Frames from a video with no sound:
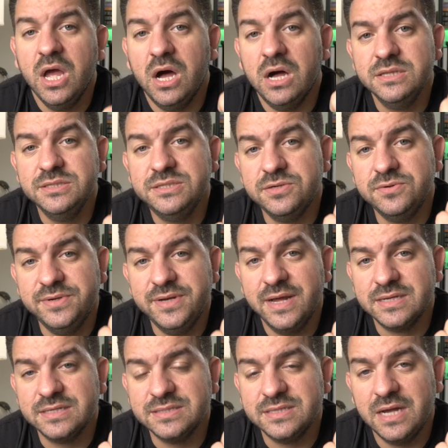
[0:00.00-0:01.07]
Until
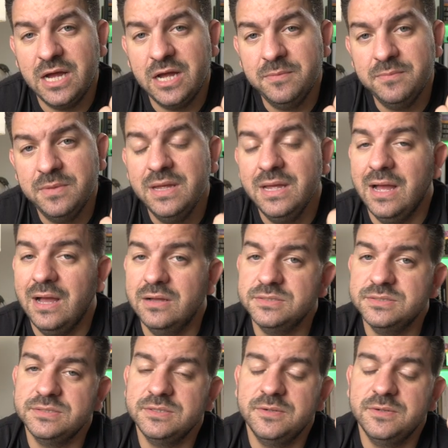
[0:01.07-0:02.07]
next time, I'll...